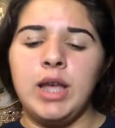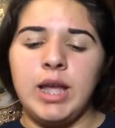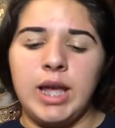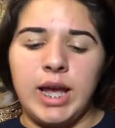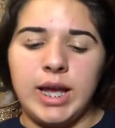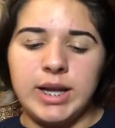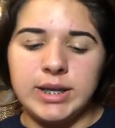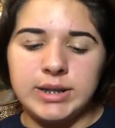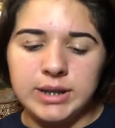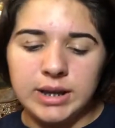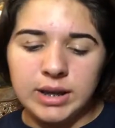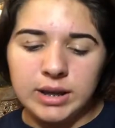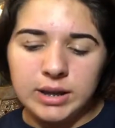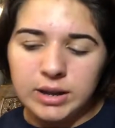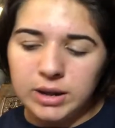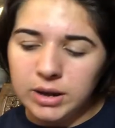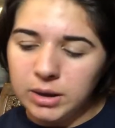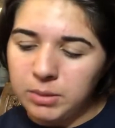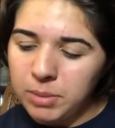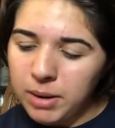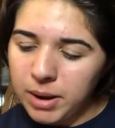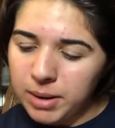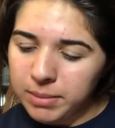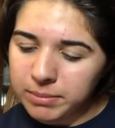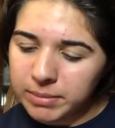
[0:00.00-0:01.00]
Has like a
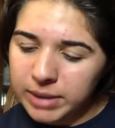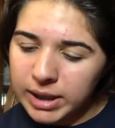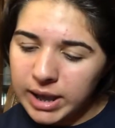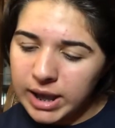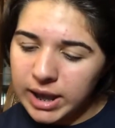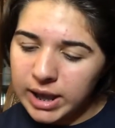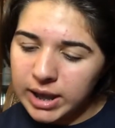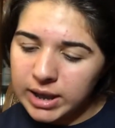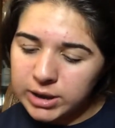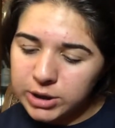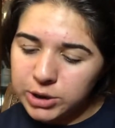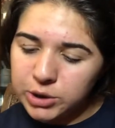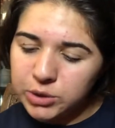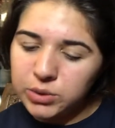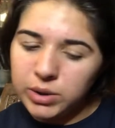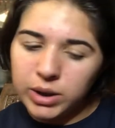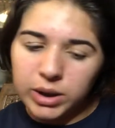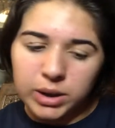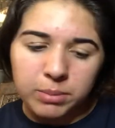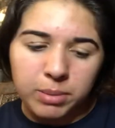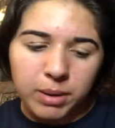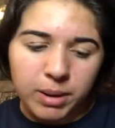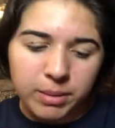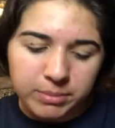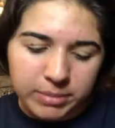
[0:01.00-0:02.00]
little pumpkin, two
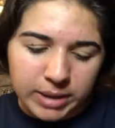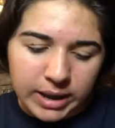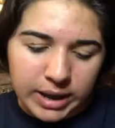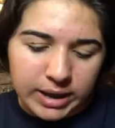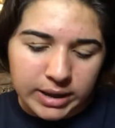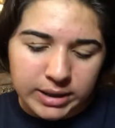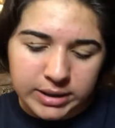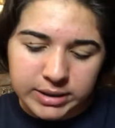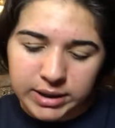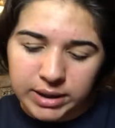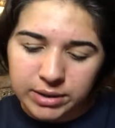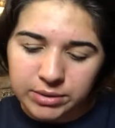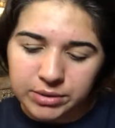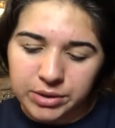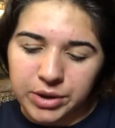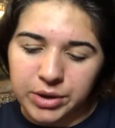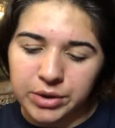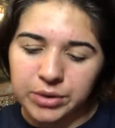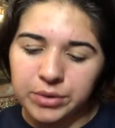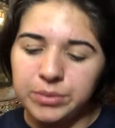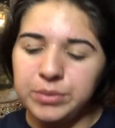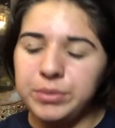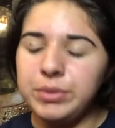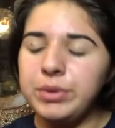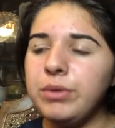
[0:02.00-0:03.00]
little pumpkins. How
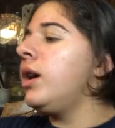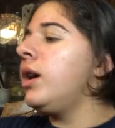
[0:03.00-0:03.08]
cute.